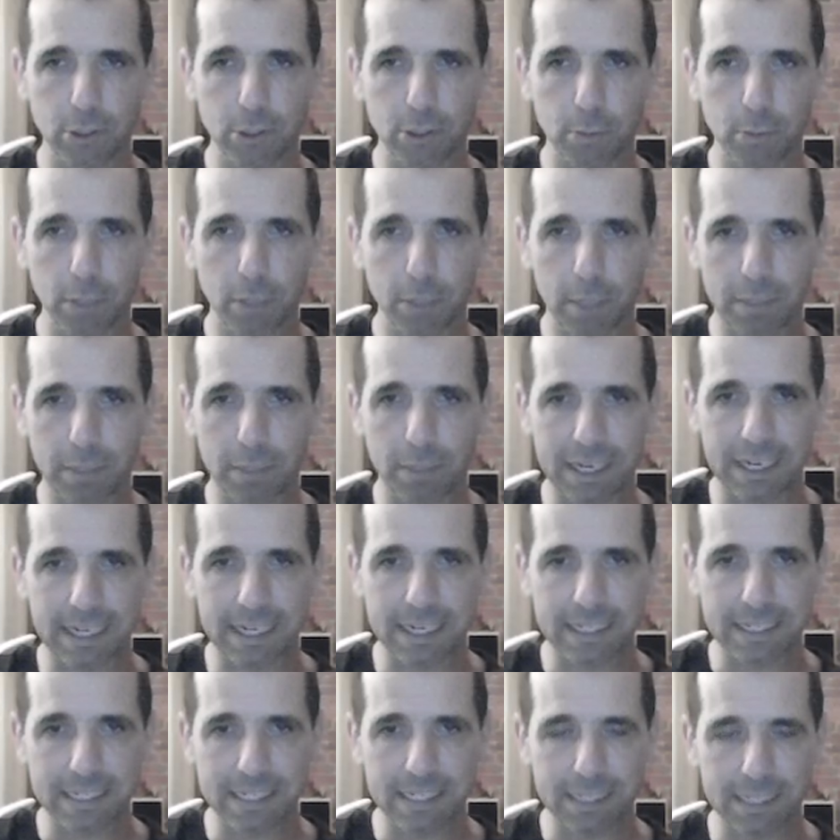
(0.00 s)
do my plan
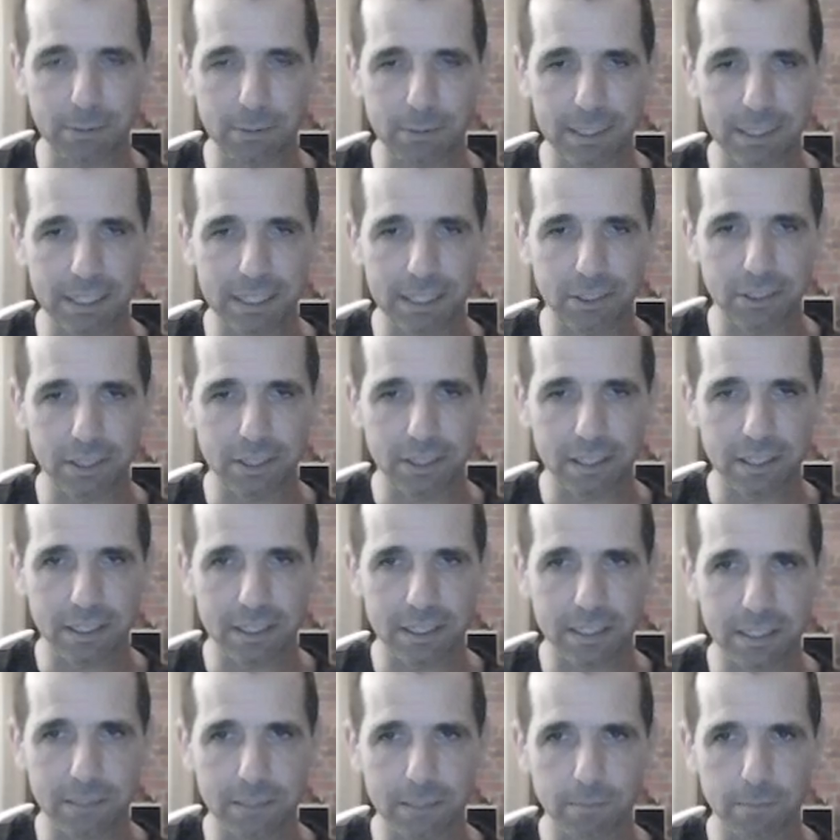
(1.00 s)
and see what the engine
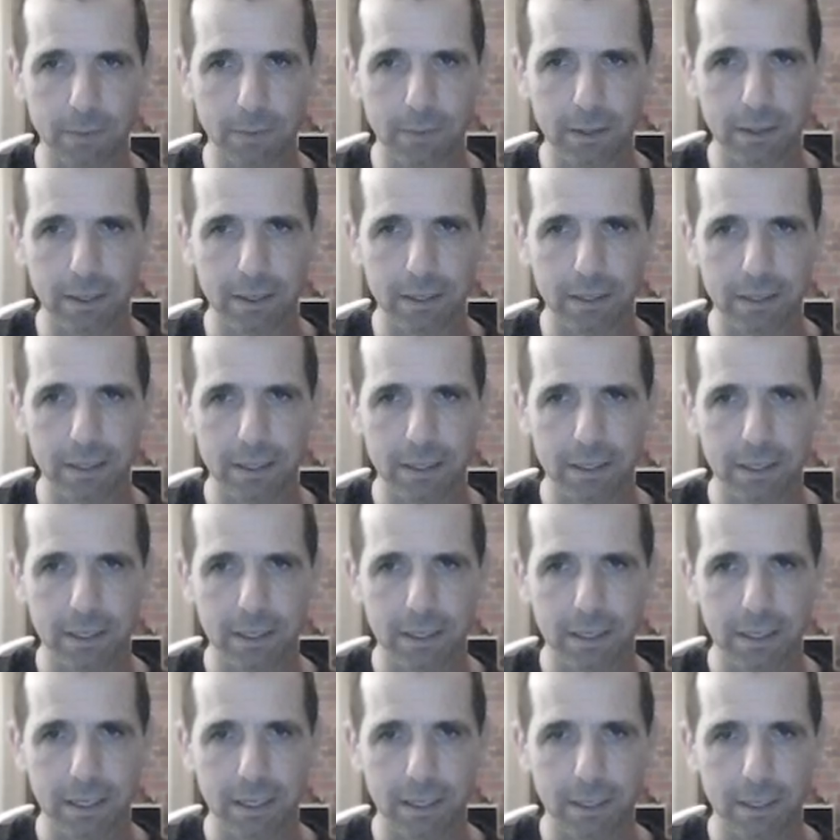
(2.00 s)
does.
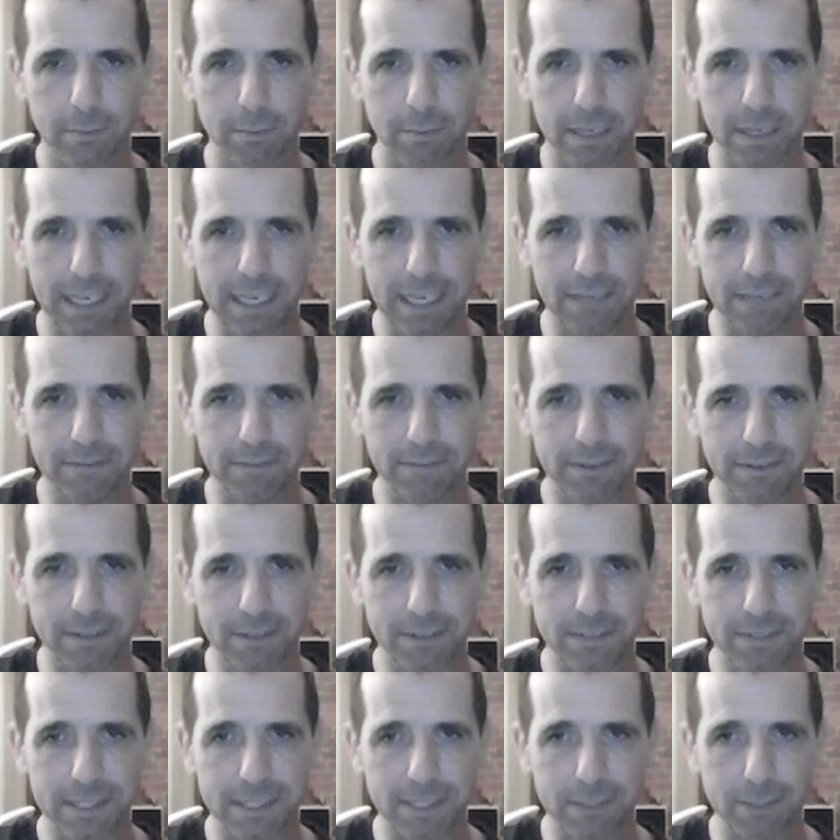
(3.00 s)
E5
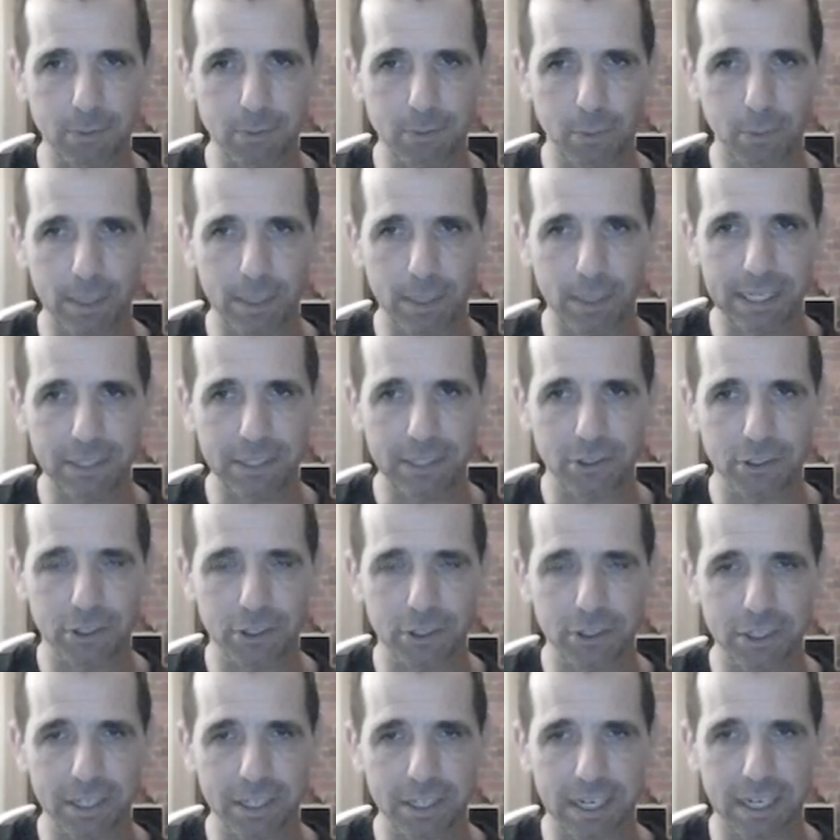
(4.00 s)
still winning
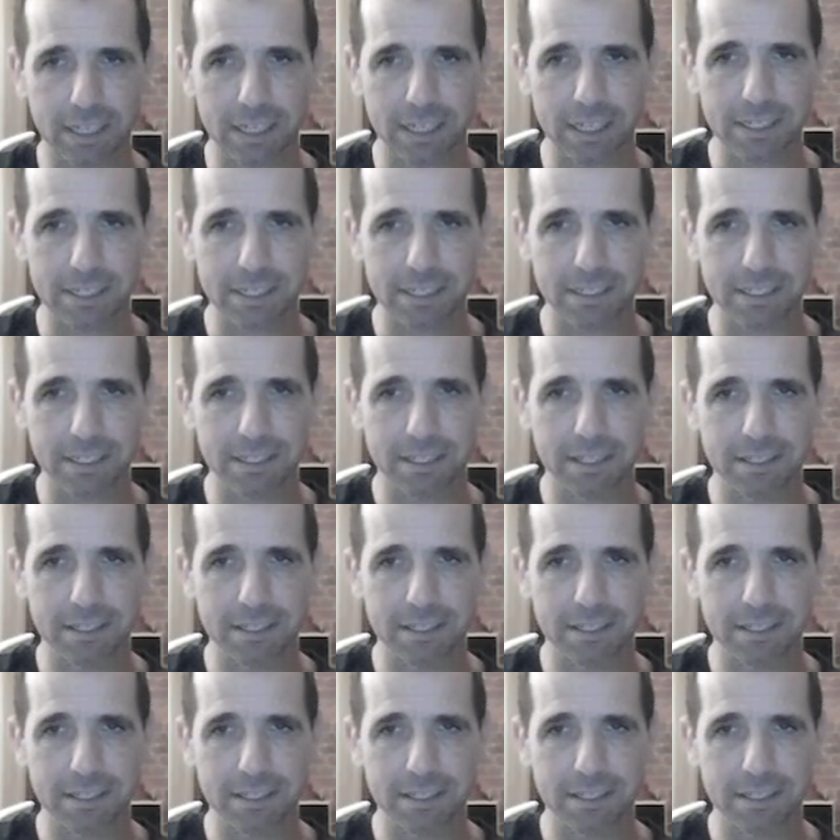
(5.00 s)
just.